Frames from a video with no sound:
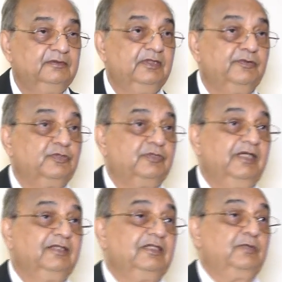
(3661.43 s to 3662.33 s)
If you
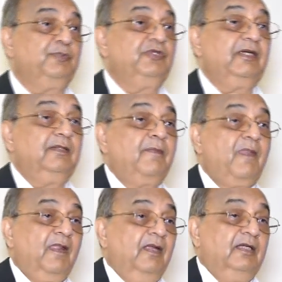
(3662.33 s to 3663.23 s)
think that
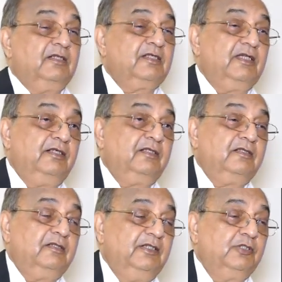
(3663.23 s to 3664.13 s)
it is
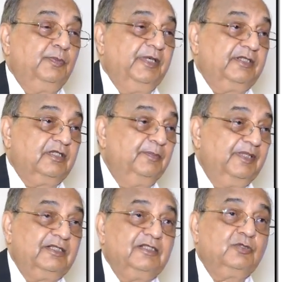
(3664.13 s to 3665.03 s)
intubated,
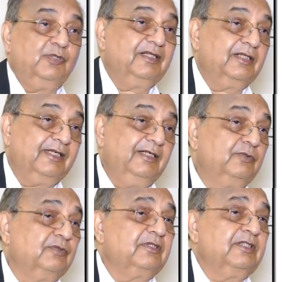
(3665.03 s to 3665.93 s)
but he is going again
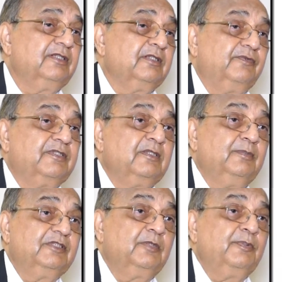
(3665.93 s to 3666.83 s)
to the theatre for
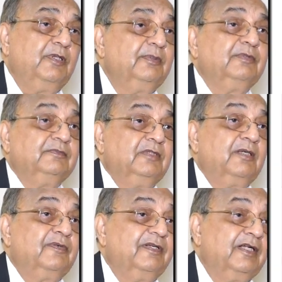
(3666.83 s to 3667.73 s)
some other problem
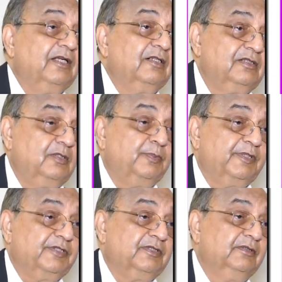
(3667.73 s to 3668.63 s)
or for another
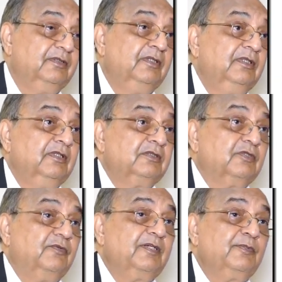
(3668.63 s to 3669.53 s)
operation.
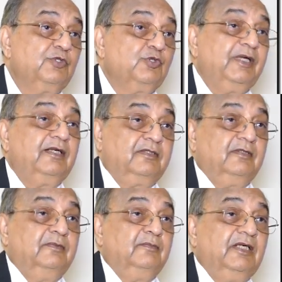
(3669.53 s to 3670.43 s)
So what would you
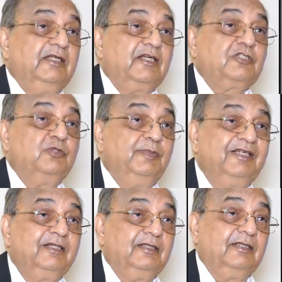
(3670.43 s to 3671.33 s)
get by
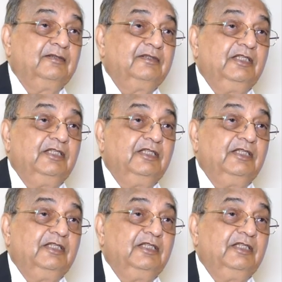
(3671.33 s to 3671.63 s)
extubating that?